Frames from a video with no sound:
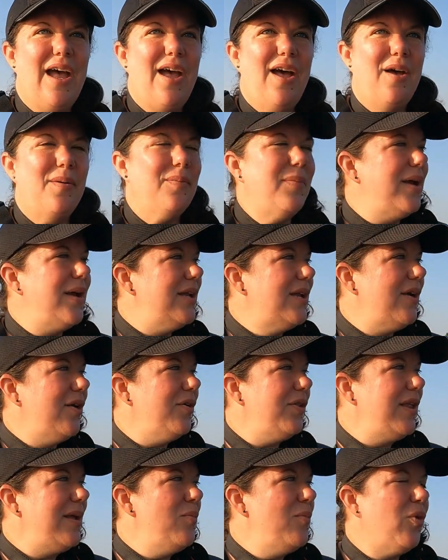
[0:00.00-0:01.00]
an
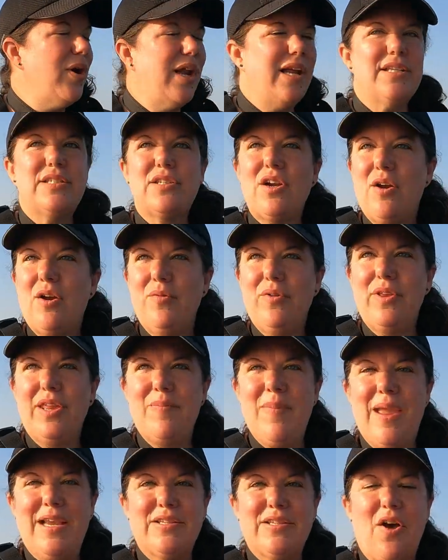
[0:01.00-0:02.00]
early morning start
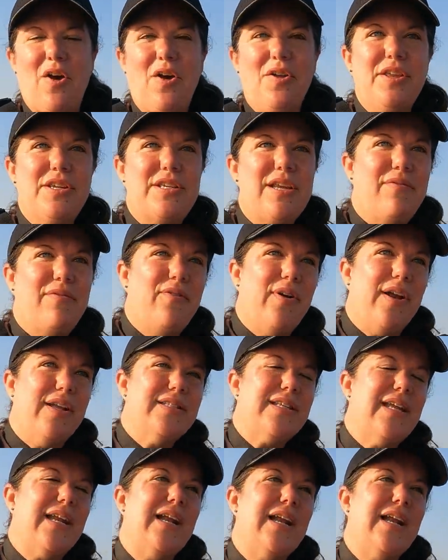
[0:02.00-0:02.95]
really makes all the difference.